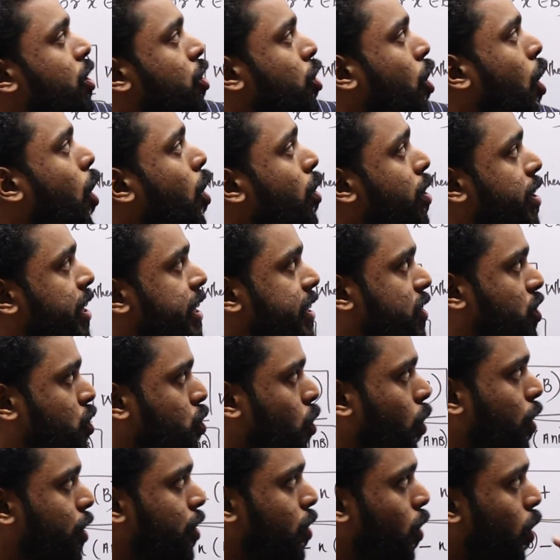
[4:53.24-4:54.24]
not
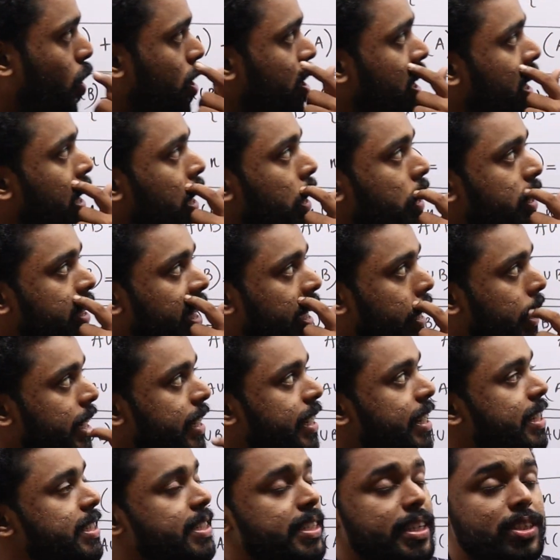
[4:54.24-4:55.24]
disjoint, or the
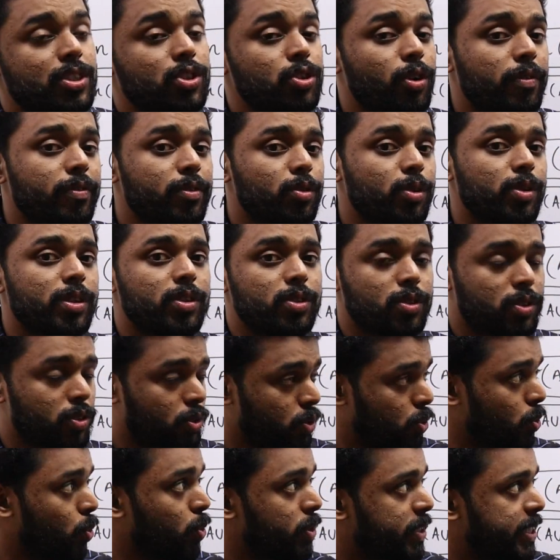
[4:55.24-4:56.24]
intersection of those
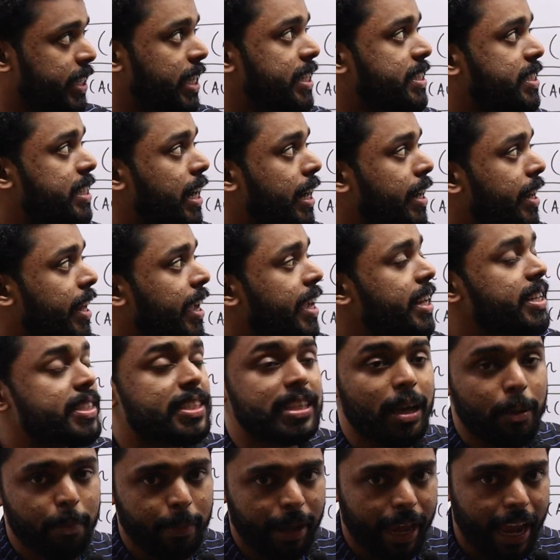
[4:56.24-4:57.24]
two sets contains
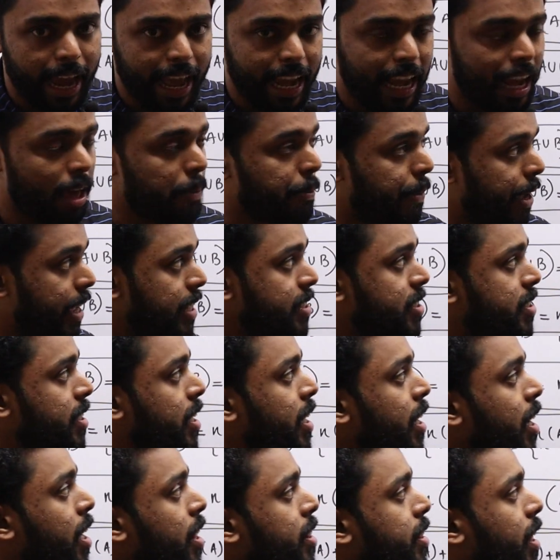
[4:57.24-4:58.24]
some elements,
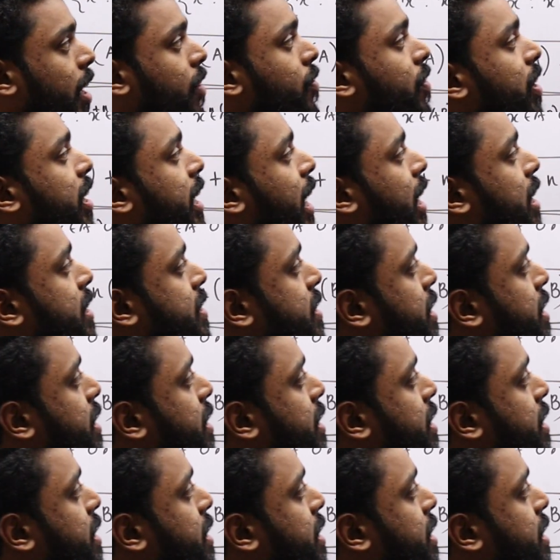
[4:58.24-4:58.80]
then we can